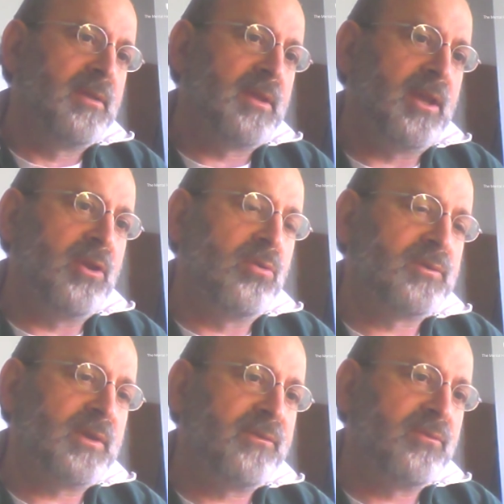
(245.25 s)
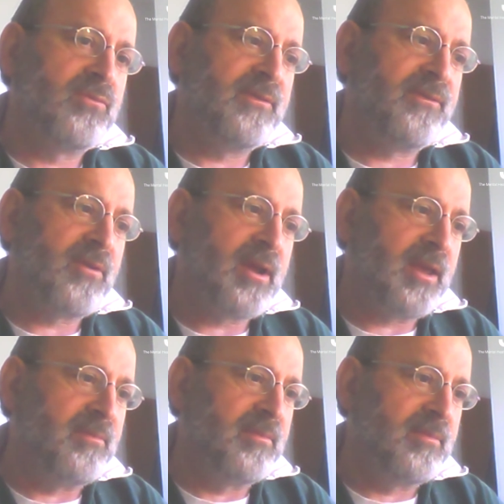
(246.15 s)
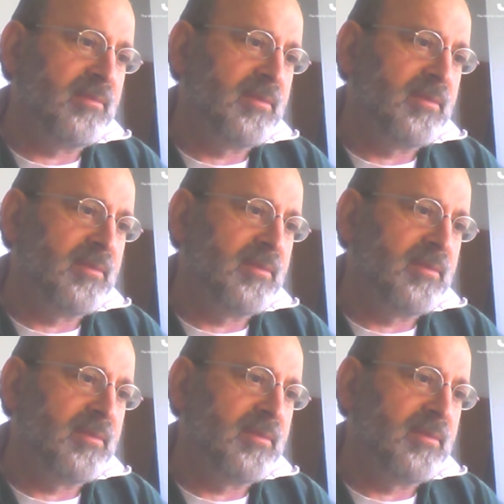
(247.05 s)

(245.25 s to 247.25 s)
then you also have to reframe.